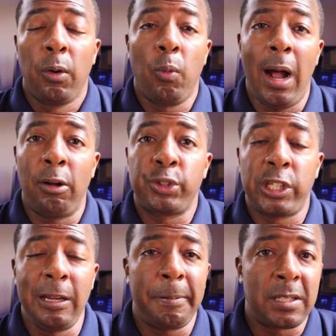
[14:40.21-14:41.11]
while
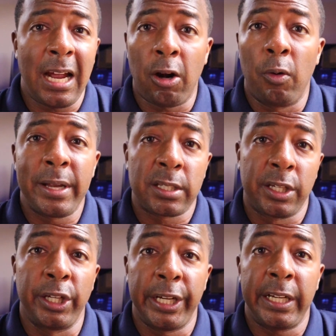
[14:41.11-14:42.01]
cheap is not always
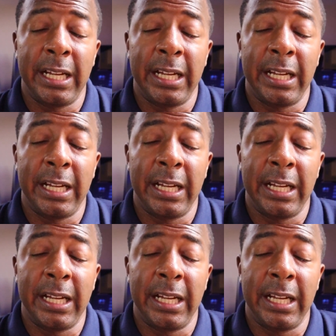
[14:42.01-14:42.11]
good,